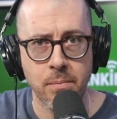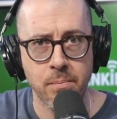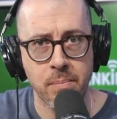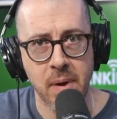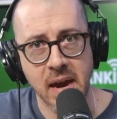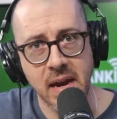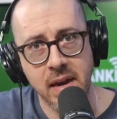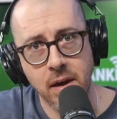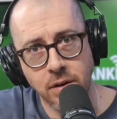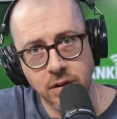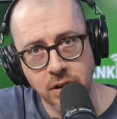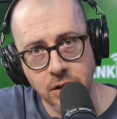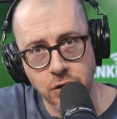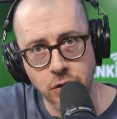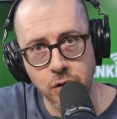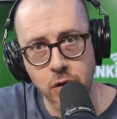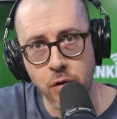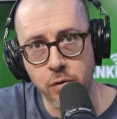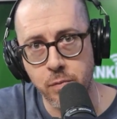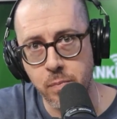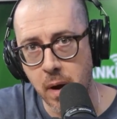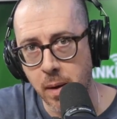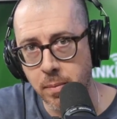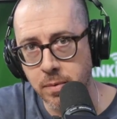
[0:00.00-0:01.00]
Banking on Digital
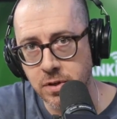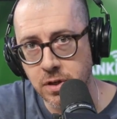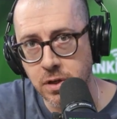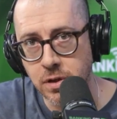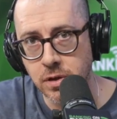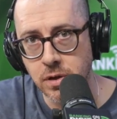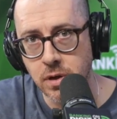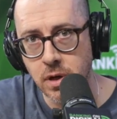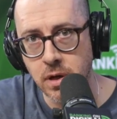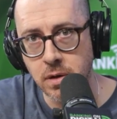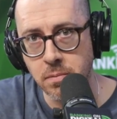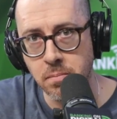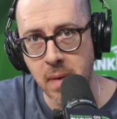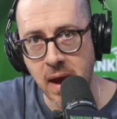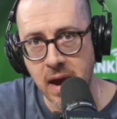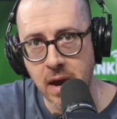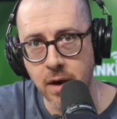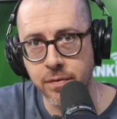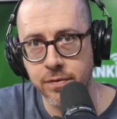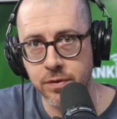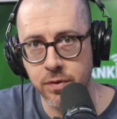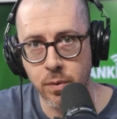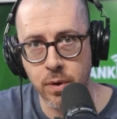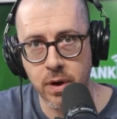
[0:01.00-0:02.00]
Growth, published in
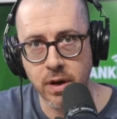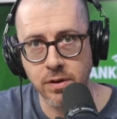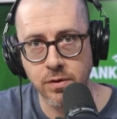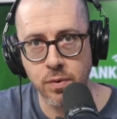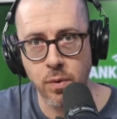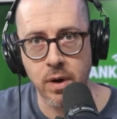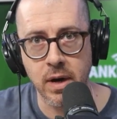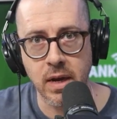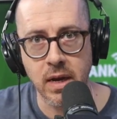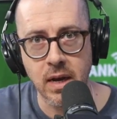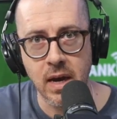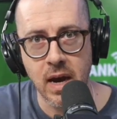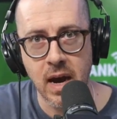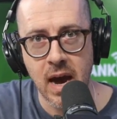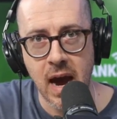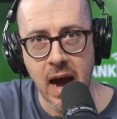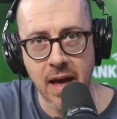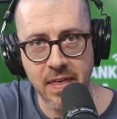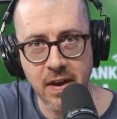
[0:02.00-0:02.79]
May of 2020.